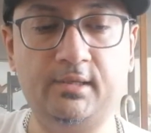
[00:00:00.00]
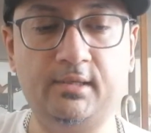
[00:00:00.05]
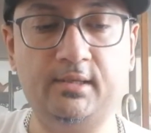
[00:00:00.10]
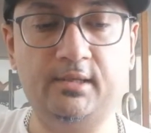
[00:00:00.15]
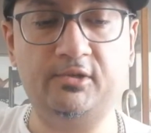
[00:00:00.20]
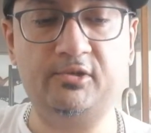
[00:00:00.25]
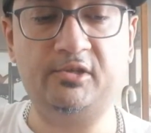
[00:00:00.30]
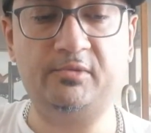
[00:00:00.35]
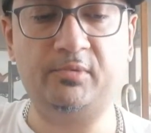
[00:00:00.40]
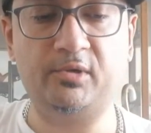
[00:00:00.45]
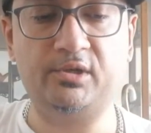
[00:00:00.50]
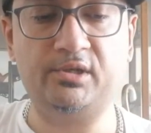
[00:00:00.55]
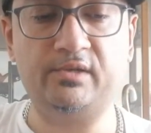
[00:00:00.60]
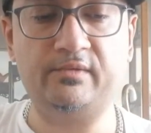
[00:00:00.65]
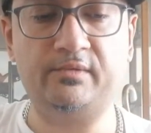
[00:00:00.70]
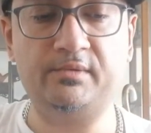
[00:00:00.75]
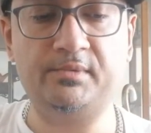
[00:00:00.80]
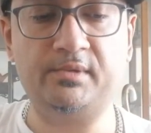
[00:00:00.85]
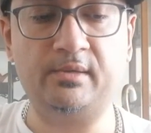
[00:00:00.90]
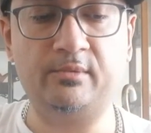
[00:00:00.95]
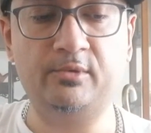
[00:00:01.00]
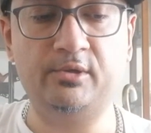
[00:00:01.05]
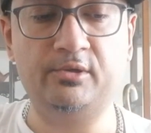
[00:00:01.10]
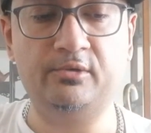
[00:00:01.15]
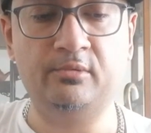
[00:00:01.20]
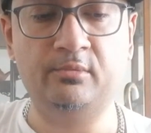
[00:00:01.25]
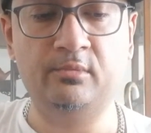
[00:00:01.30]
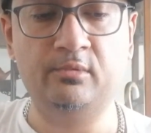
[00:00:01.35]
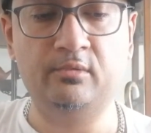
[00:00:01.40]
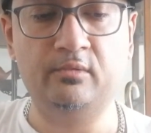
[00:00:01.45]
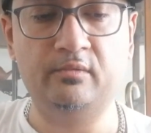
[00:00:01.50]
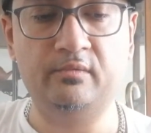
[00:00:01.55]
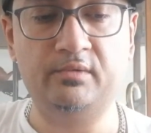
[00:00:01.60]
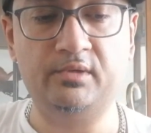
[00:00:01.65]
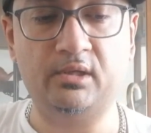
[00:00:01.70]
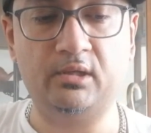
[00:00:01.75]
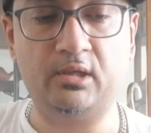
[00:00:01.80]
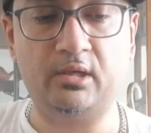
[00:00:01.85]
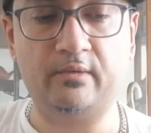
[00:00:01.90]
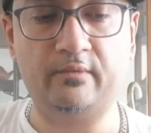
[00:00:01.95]
This is purchased from someone who moves
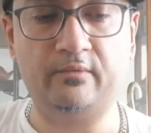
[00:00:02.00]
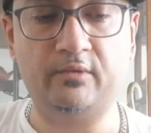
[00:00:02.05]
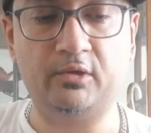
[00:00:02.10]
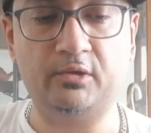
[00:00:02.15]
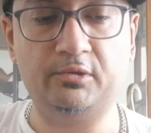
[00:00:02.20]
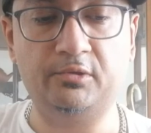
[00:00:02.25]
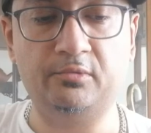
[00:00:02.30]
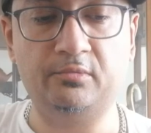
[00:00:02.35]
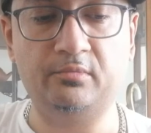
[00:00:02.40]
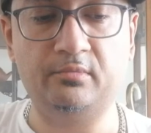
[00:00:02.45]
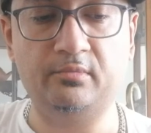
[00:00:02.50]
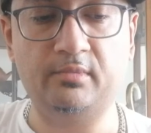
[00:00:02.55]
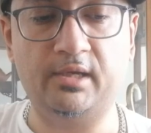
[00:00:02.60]
a lot of volume,